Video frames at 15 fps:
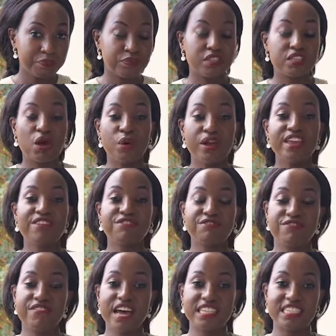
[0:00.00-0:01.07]
Now if
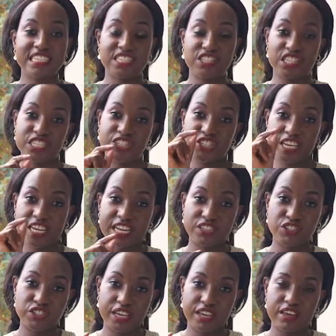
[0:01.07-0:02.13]
that is a check and
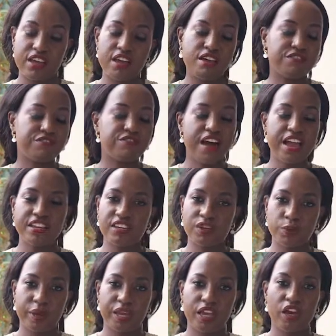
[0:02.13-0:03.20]
check, find a
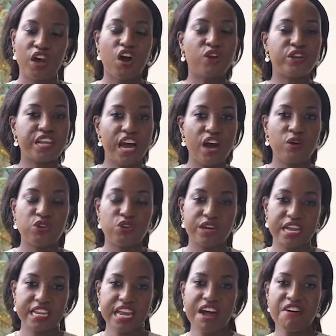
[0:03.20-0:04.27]
way on how you
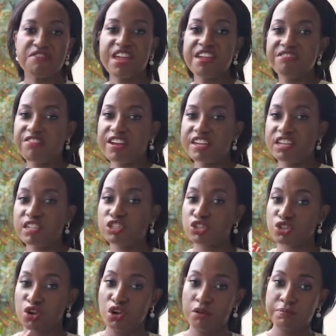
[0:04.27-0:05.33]
can have a
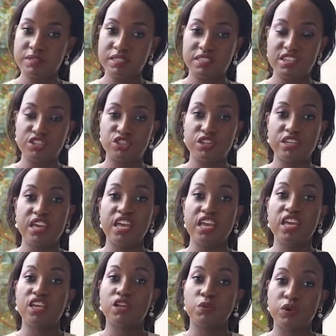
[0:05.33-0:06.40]
financial compensation
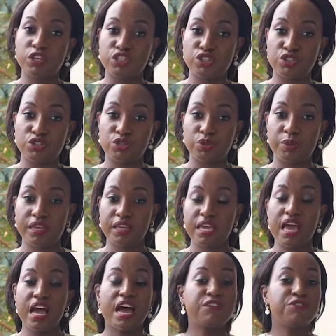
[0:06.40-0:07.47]
in what you're doing.
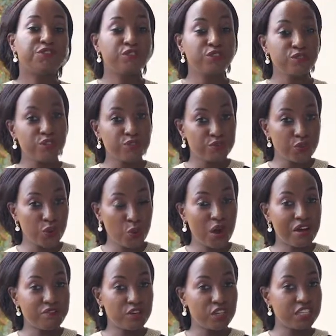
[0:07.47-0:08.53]
And for those of you who
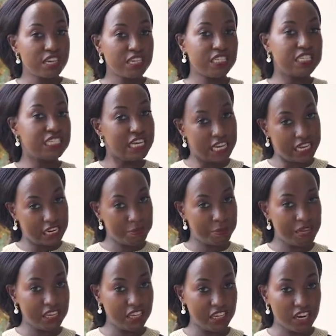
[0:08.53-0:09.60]
have not yet taken up
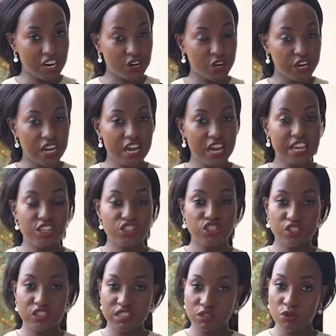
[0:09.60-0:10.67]
any career and
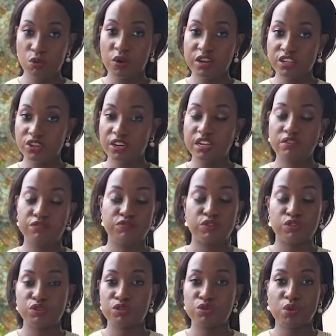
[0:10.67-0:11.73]
you're still wondering, for
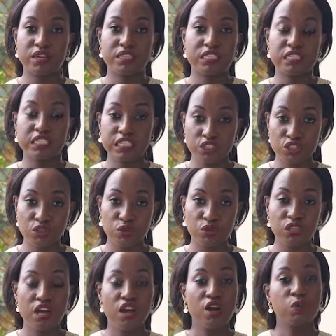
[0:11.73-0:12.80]
those who are still in school,
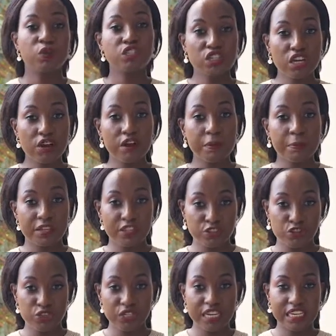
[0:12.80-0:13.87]
which career path
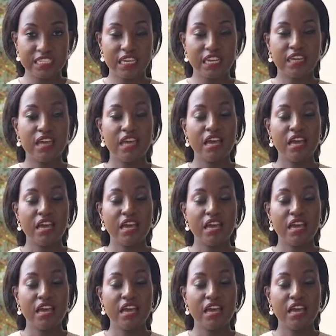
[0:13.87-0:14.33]
should I take?